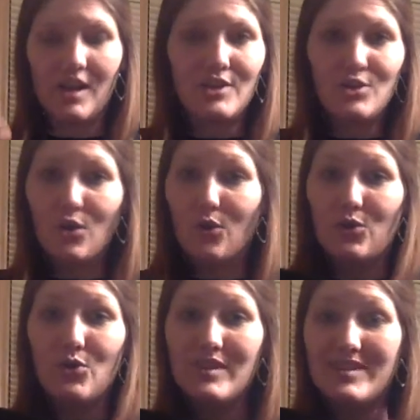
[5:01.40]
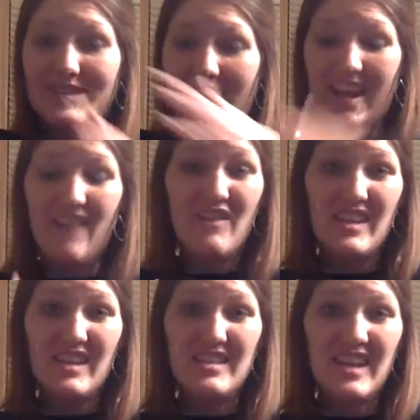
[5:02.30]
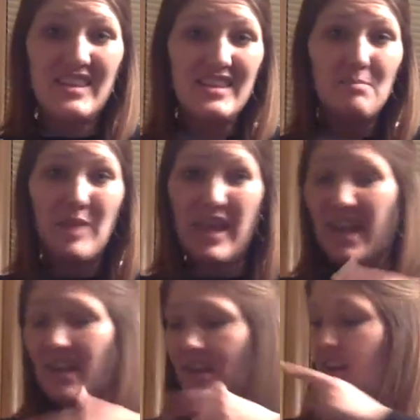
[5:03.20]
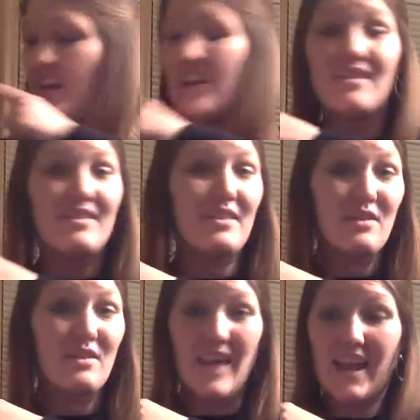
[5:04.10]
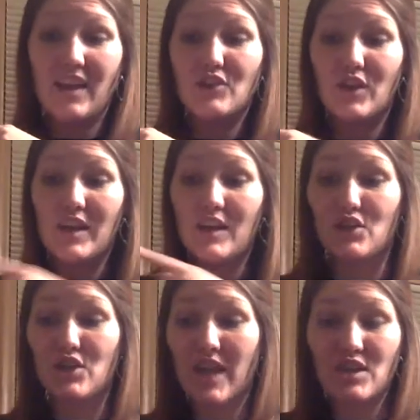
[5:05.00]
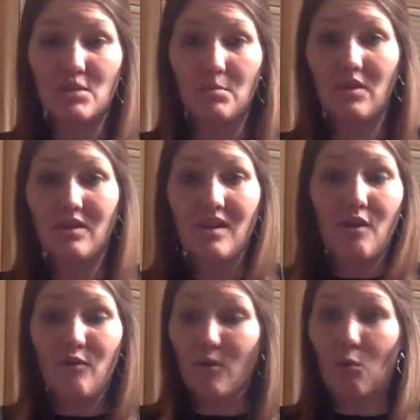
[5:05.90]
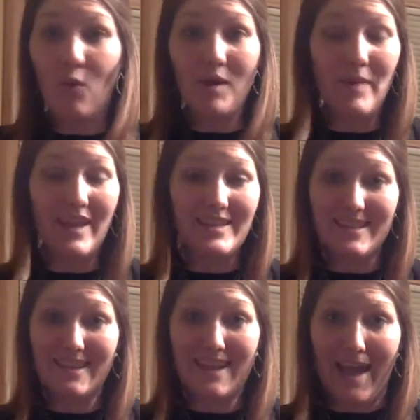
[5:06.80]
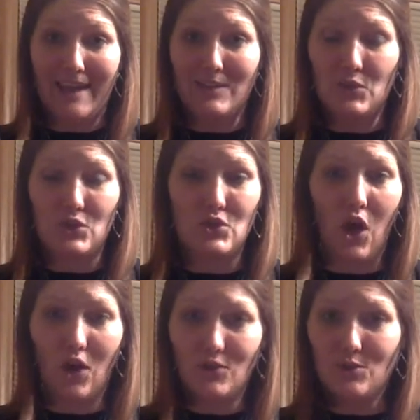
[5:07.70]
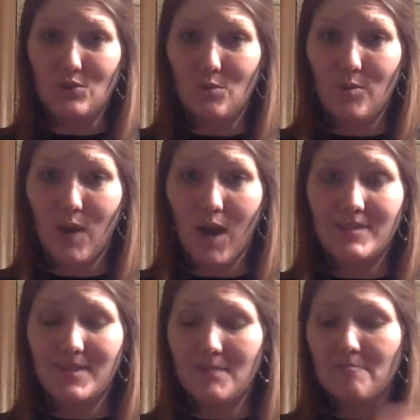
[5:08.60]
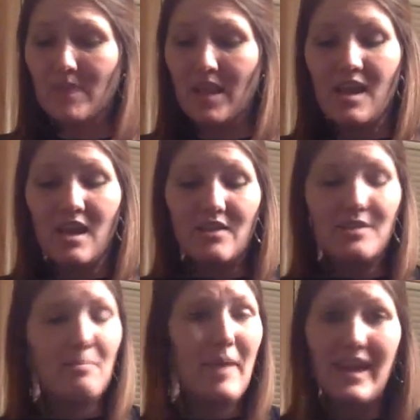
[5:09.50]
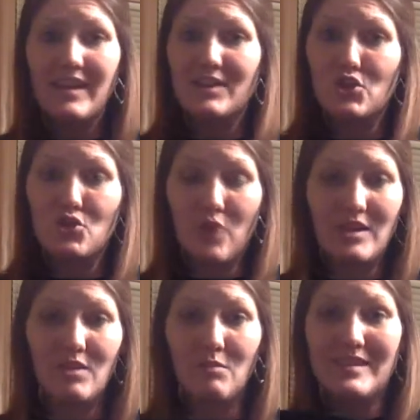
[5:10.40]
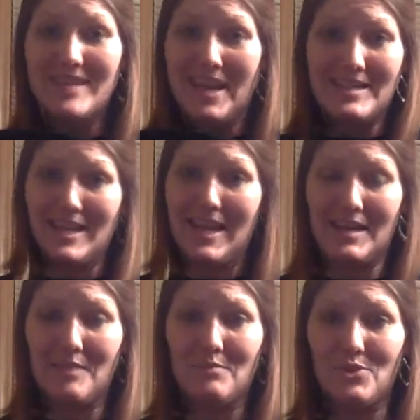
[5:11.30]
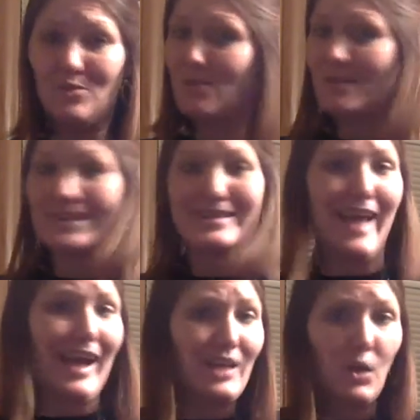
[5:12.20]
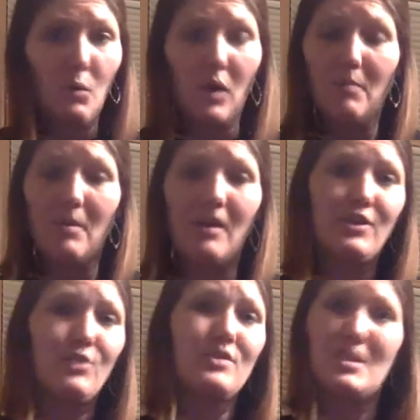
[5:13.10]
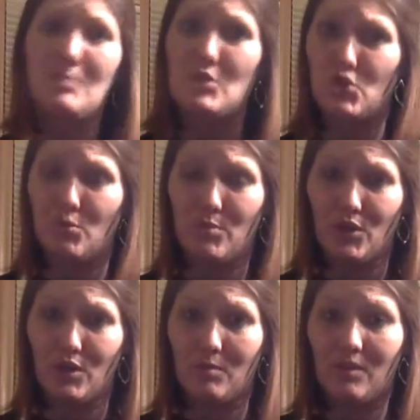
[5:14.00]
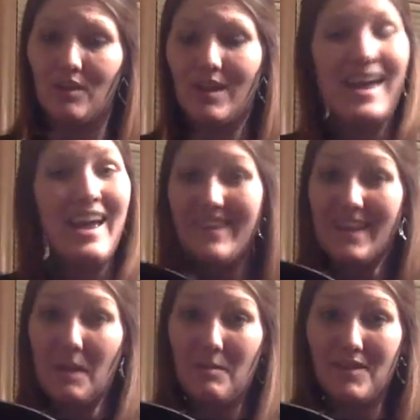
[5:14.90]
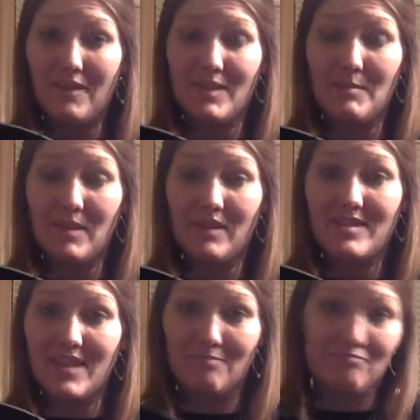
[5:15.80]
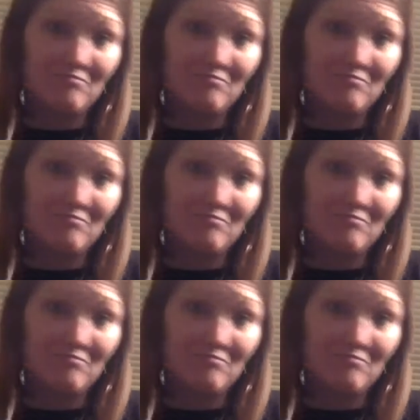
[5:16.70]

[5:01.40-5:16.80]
So you can stack everything inside this pan. The handles are interchangeable from one pan to the next, which is also super awesome. The pan is strengthened with titanium too, so it's not going to wobble on you. It's going to be super durable. And they come with a lifetime guarantee.